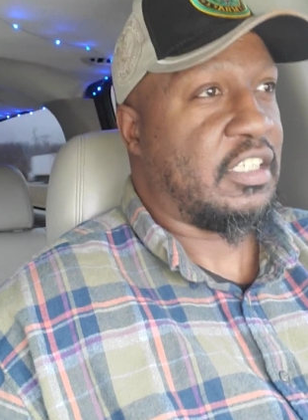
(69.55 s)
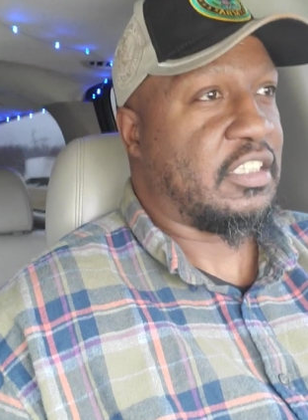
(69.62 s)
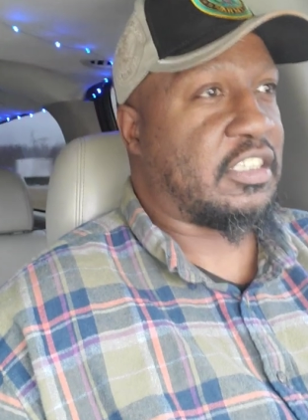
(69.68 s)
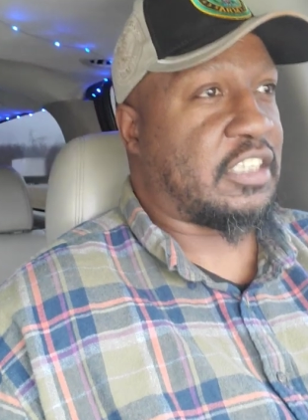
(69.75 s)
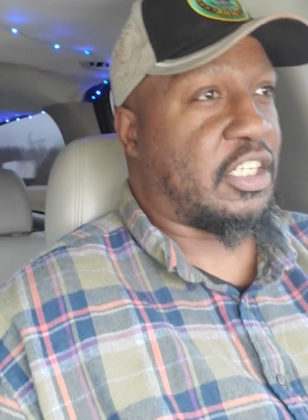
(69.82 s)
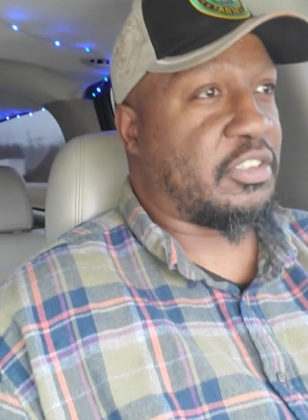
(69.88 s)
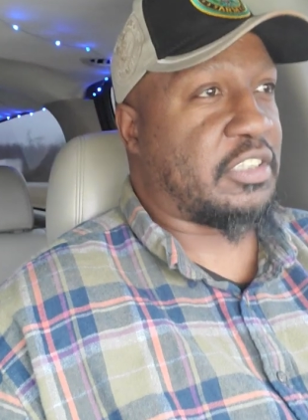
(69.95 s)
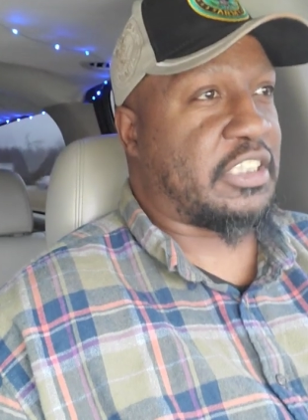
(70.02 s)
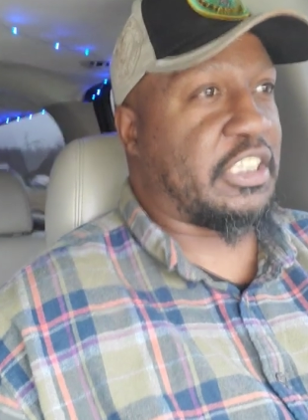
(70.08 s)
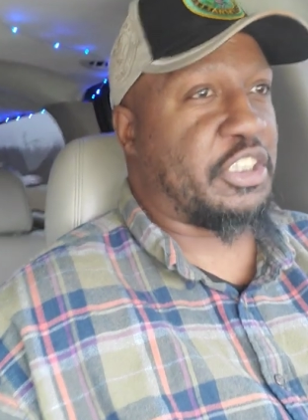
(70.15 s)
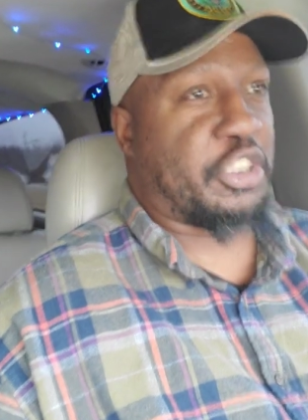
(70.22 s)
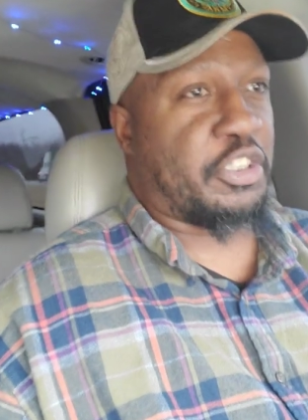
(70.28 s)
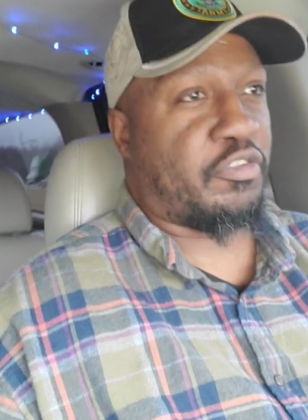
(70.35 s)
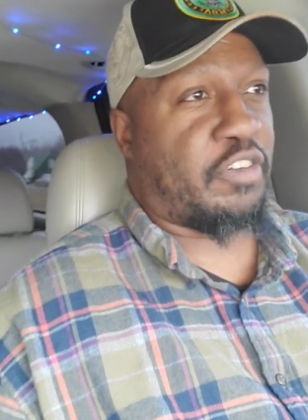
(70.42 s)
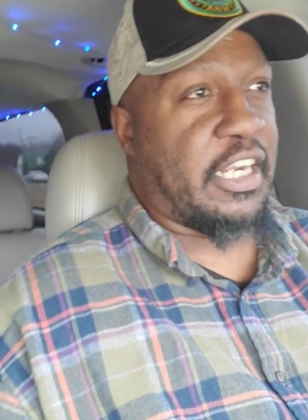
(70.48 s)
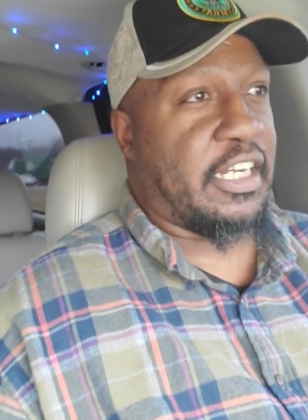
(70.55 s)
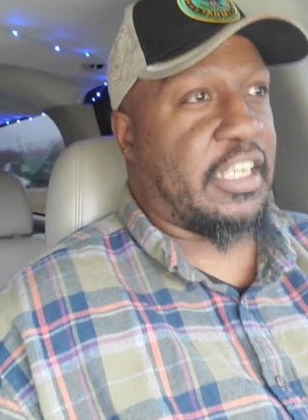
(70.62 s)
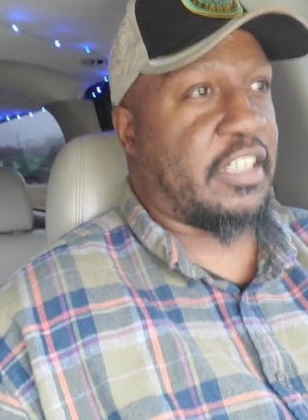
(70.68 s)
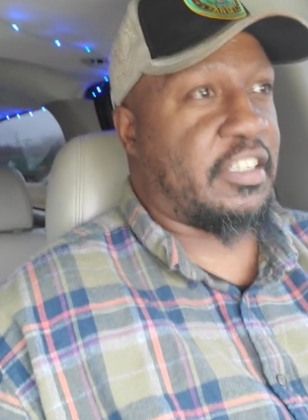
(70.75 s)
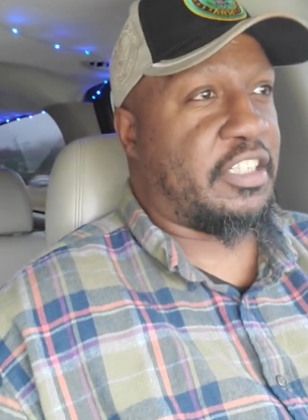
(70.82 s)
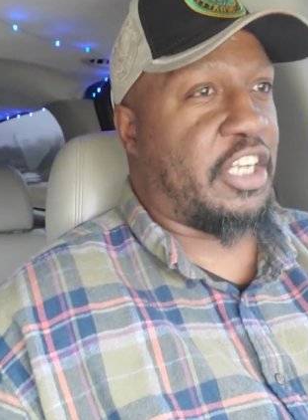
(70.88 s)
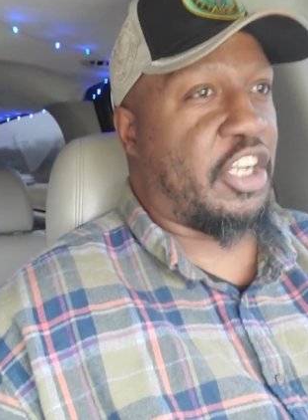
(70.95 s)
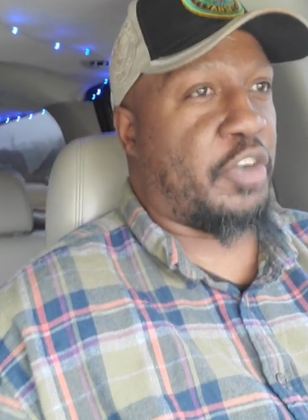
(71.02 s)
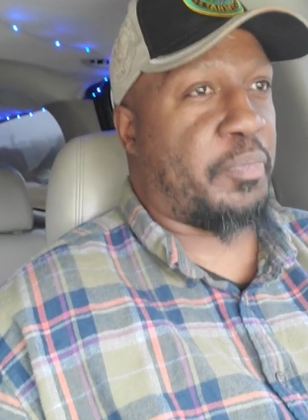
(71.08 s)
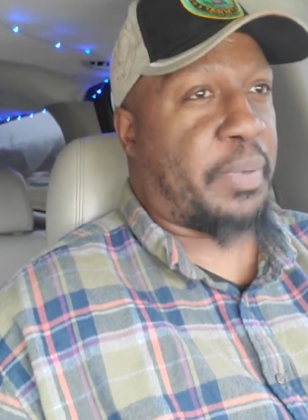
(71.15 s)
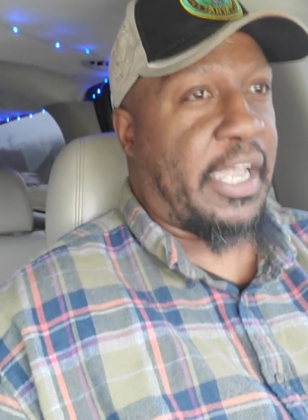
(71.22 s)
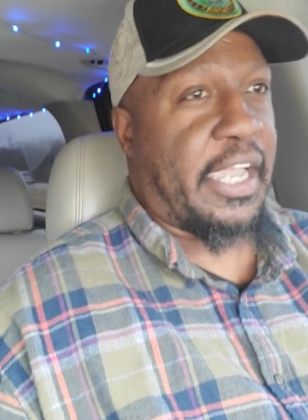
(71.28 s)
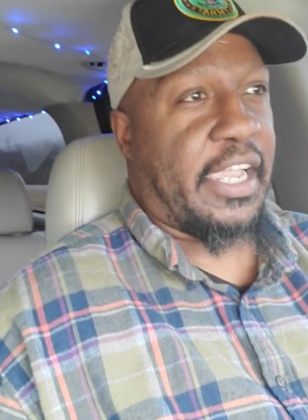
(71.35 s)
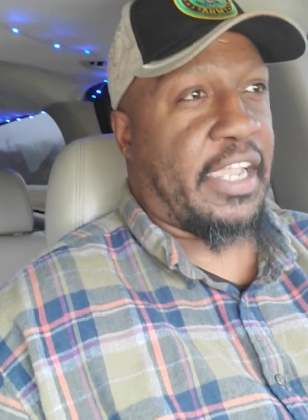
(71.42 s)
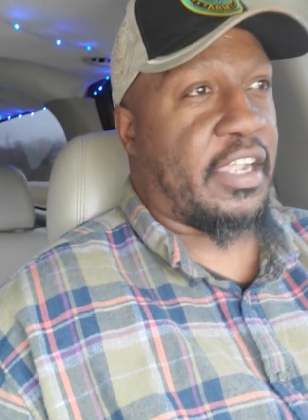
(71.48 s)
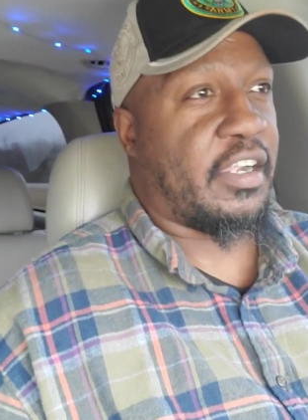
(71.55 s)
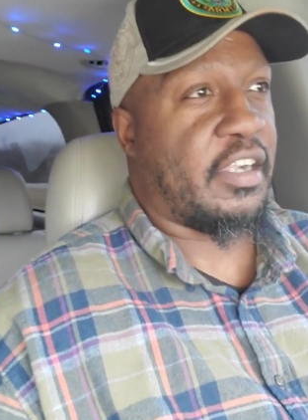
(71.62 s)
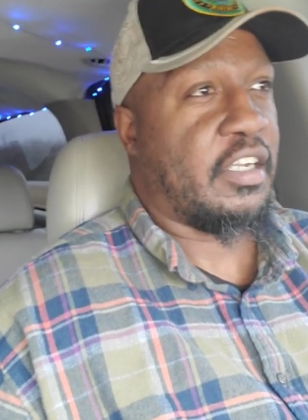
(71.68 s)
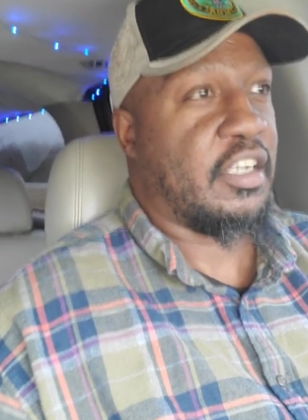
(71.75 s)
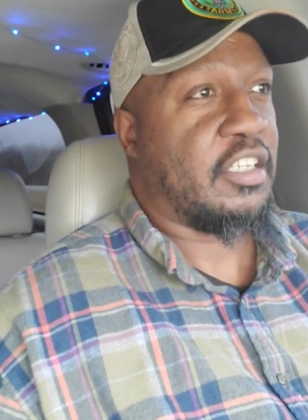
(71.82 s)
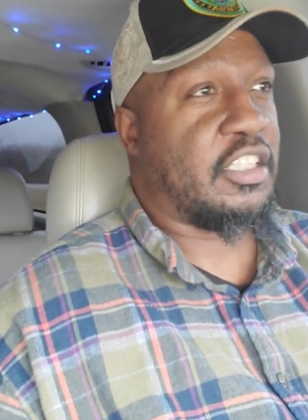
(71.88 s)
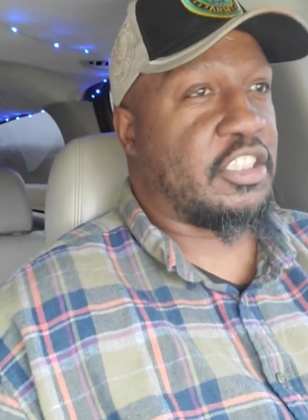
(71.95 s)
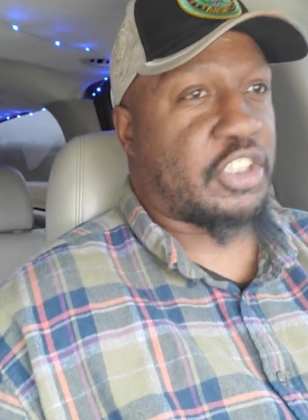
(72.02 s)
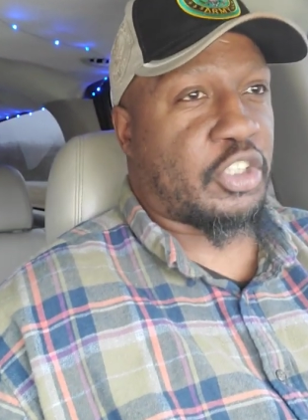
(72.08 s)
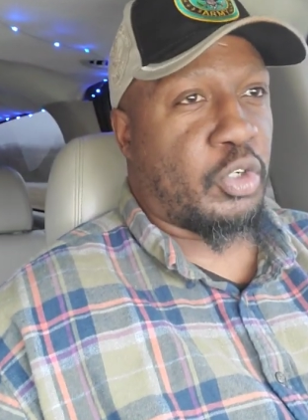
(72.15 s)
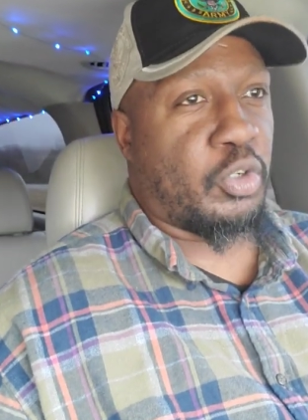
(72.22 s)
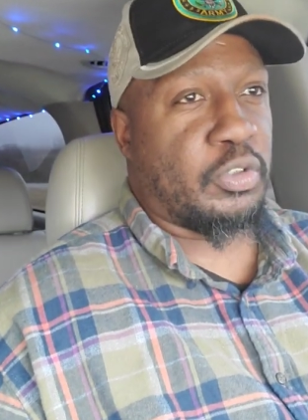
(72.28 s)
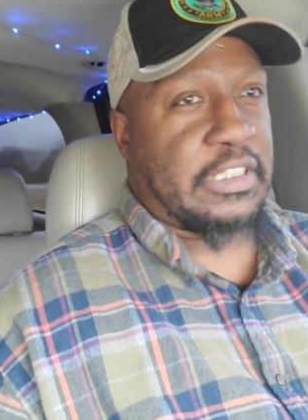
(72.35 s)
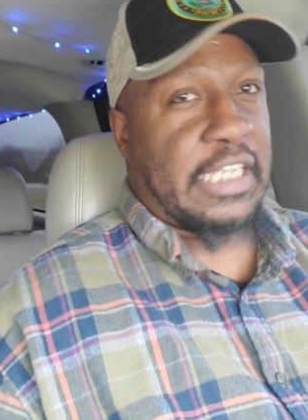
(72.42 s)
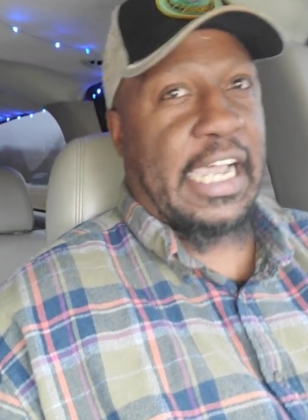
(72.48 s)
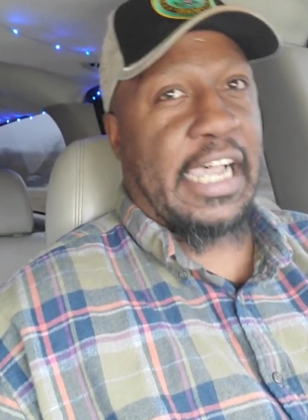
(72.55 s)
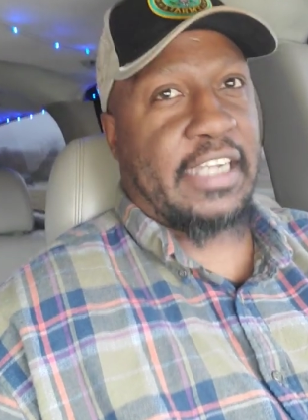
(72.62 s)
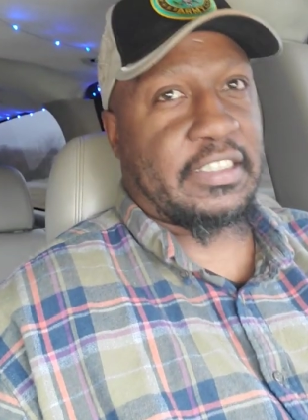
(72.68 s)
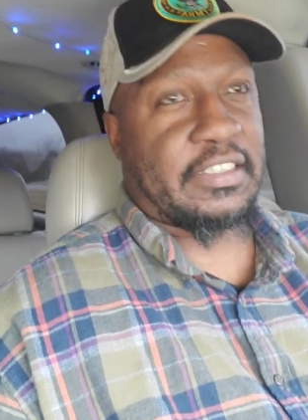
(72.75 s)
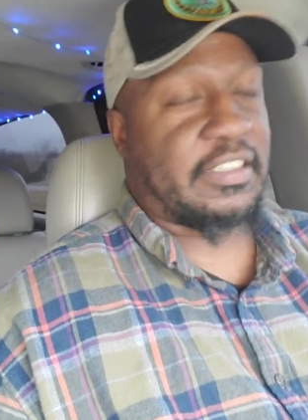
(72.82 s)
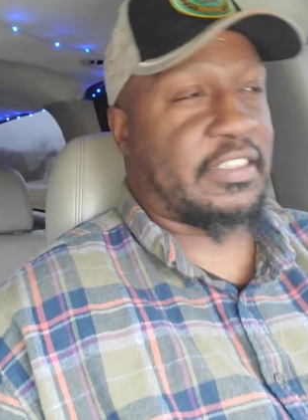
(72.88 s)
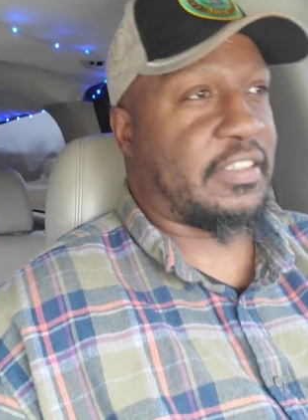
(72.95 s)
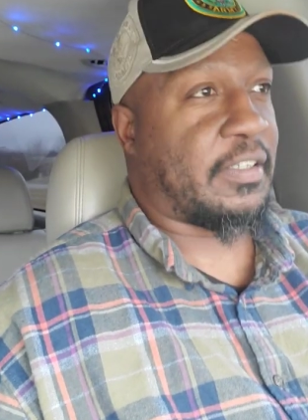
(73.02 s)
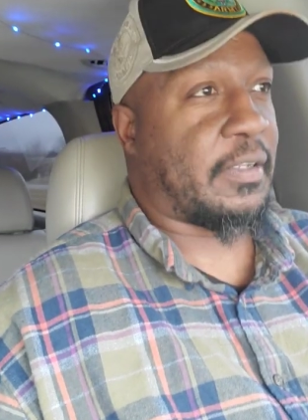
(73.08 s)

So since you're renting, you don't pay the school tax,